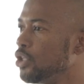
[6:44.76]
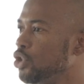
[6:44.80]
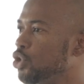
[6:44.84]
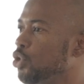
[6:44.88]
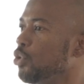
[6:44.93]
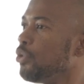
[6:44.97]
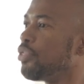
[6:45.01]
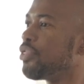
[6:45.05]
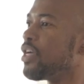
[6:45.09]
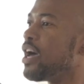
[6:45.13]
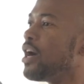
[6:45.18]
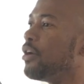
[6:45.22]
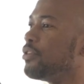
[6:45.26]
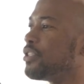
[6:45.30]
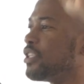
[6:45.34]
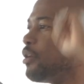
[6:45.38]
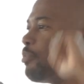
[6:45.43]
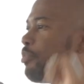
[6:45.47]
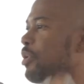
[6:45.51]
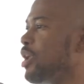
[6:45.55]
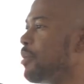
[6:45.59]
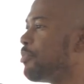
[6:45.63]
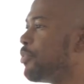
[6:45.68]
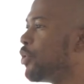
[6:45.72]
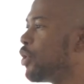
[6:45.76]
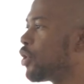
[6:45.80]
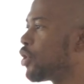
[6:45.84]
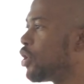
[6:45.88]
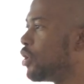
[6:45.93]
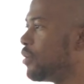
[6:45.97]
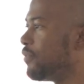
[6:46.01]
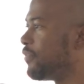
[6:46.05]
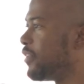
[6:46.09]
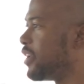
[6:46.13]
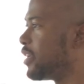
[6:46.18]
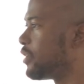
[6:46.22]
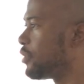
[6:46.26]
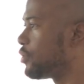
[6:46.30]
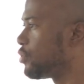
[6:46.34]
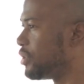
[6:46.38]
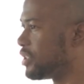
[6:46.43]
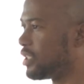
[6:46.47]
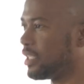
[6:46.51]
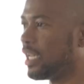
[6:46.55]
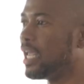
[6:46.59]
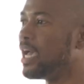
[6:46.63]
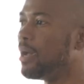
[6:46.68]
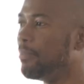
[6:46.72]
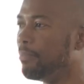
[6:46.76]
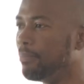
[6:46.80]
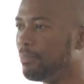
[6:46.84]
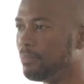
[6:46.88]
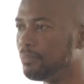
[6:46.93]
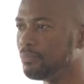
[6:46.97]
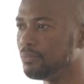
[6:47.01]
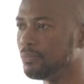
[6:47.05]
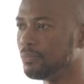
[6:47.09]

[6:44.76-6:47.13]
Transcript: 2,000 people convert to Islam.